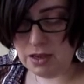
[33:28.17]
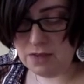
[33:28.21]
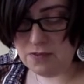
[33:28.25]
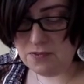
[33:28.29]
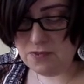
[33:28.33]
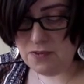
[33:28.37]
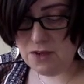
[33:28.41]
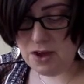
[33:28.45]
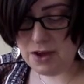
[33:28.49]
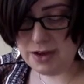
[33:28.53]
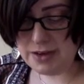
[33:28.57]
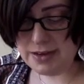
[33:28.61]

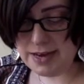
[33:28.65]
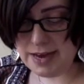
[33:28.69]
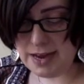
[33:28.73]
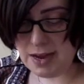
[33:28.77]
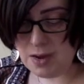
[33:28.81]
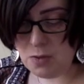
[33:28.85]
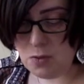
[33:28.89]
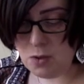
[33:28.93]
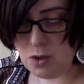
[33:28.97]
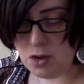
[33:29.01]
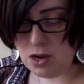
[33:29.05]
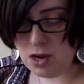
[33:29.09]
Find
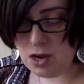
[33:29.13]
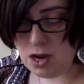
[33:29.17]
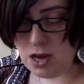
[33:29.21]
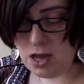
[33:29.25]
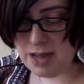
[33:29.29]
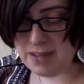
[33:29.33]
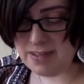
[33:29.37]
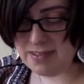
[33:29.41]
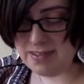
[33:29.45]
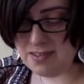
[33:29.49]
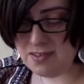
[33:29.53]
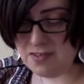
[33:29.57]
out what
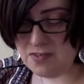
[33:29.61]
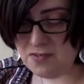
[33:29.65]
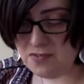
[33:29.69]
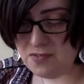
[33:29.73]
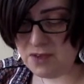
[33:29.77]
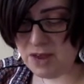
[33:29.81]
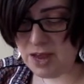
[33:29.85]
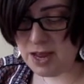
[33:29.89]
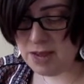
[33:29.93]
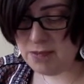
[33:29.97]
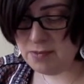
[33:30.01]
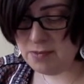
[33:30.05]
lights the
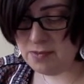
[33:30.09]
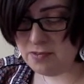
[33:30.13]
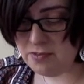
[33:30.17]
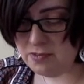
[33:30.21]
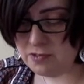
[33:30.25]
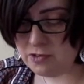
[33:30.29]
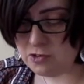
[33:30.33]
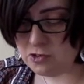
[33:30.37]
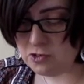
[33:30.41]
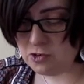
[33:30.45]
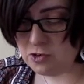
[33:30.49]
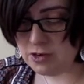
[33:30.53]
flame of
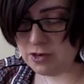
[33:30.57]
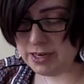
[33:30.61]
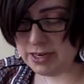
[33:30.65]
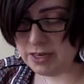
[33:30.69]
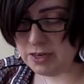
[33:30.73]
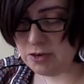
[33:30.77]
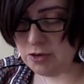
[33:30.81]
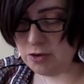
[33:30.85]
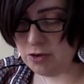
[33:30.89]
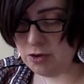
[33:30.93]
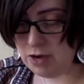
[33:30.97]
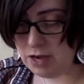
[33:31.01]
joy in
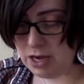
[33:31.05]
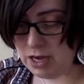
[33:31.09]
your